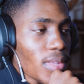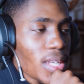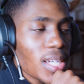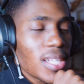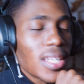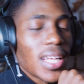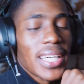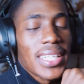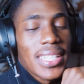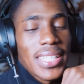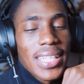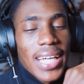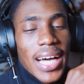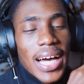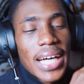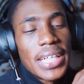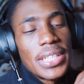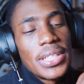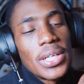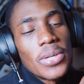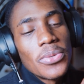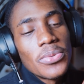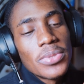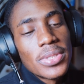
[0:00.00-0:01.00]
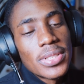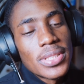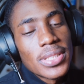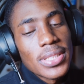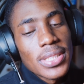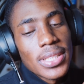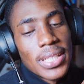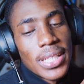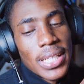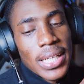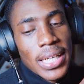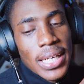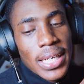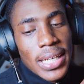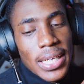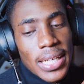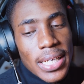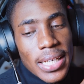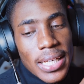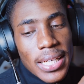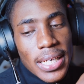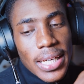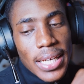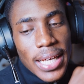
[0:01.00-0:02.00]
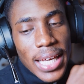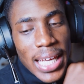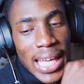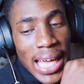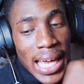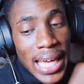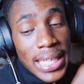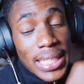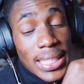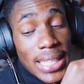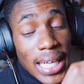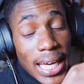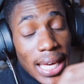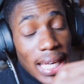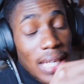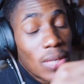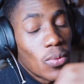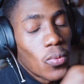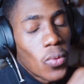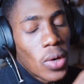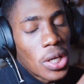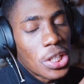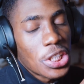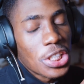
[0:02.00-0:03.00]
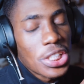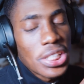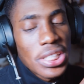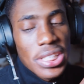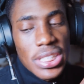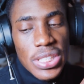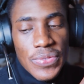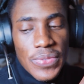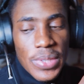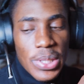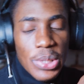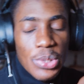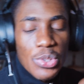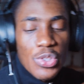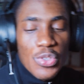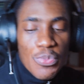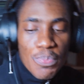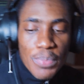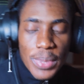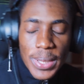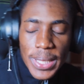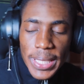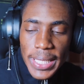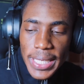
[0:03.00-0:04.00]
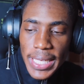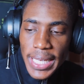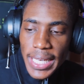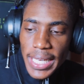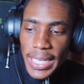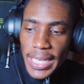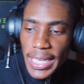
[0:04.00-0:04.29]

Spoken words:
Like, I don't hate watching these videos, but